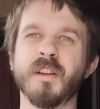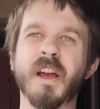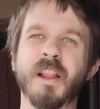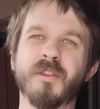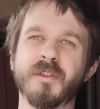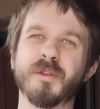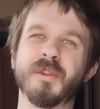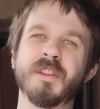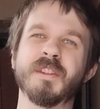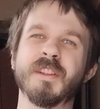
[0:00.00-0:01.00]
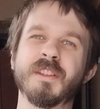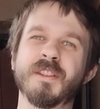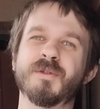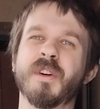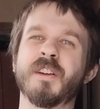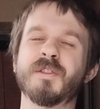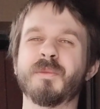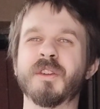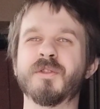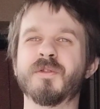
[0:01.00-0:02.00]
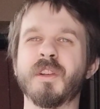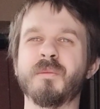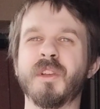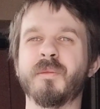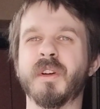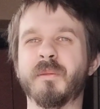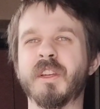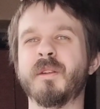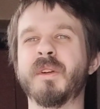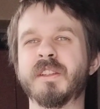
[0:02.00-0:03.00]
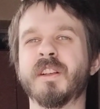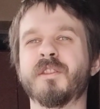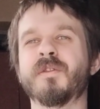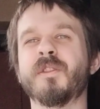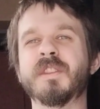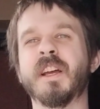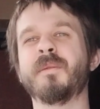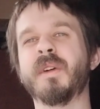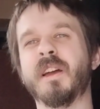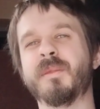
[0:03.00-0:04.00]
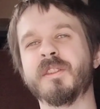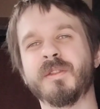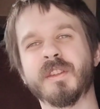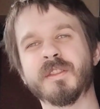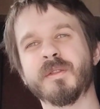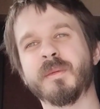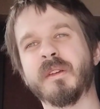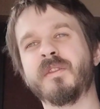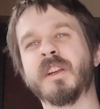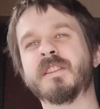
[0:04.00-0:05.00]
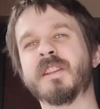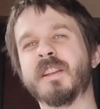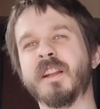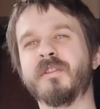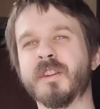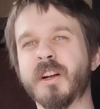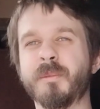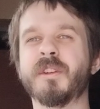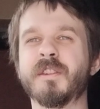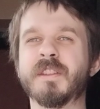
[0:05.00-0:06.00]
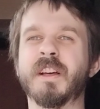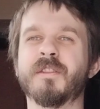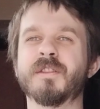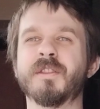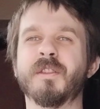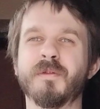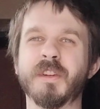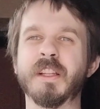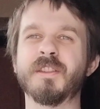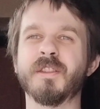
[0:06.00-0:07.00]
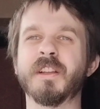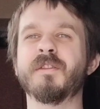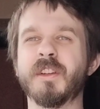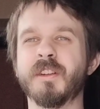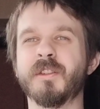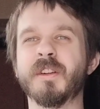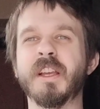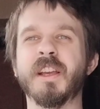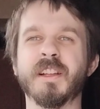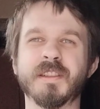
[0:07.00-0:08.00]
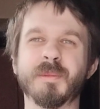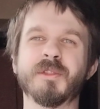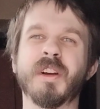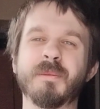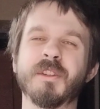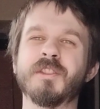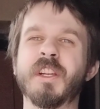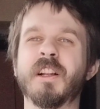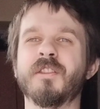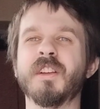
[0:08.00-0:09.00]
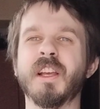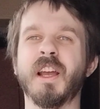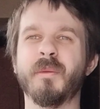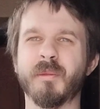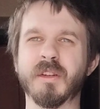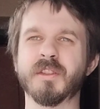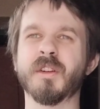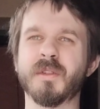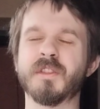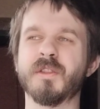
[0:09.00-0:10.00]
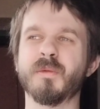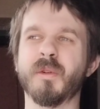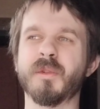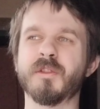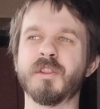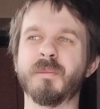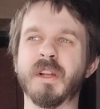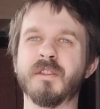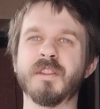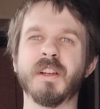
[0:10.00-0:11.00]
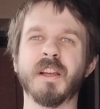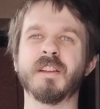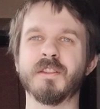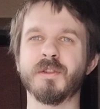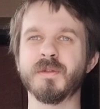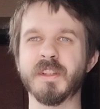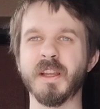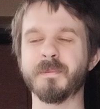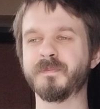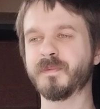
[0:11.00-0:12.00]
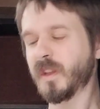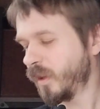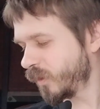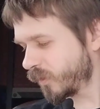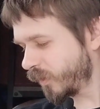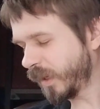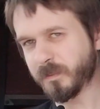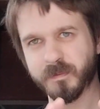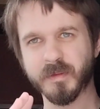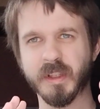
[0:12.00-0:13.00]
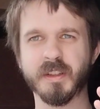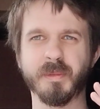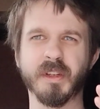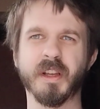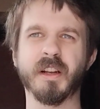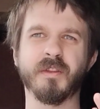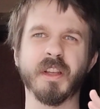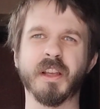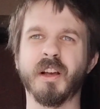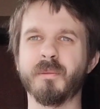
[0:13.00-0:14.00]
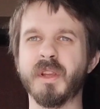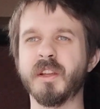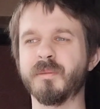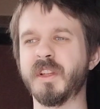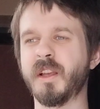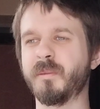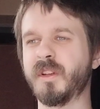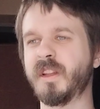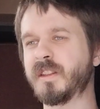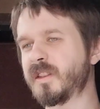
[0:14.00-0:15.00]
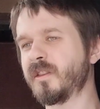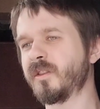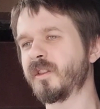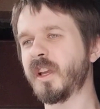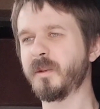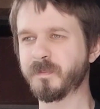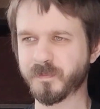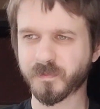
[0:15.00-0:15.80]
Hello everyone, this is Ross from Retro Dream Beam. I'm an eBay seller full-time. I've been doing this with my fiance Annetta for a couple years now, so don't forget to like the video and subscribe to the channel. I'm about to go into what we are shipping out today on Tuesday. So yeah, it's been kind of like a medium day, but that's still okay.